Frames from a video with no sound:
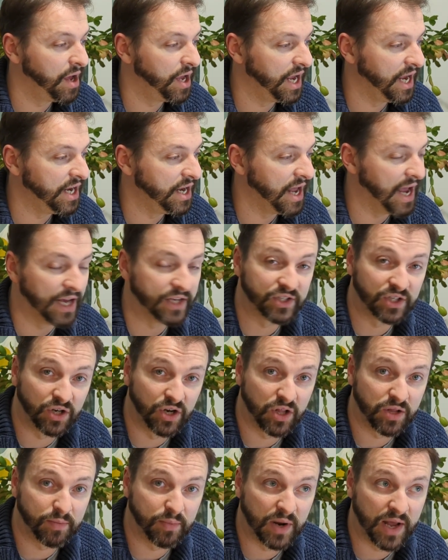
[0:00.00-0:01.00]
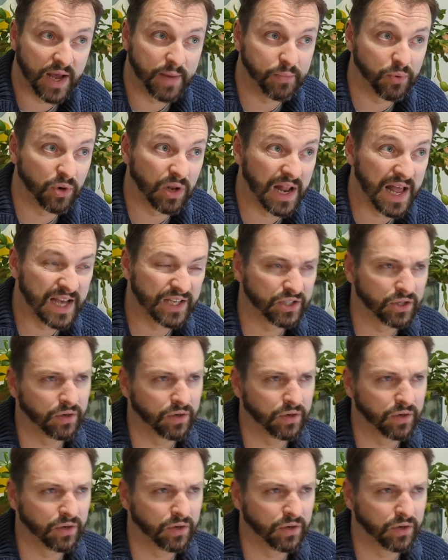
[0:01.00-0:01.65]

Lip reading: in it as another playable class,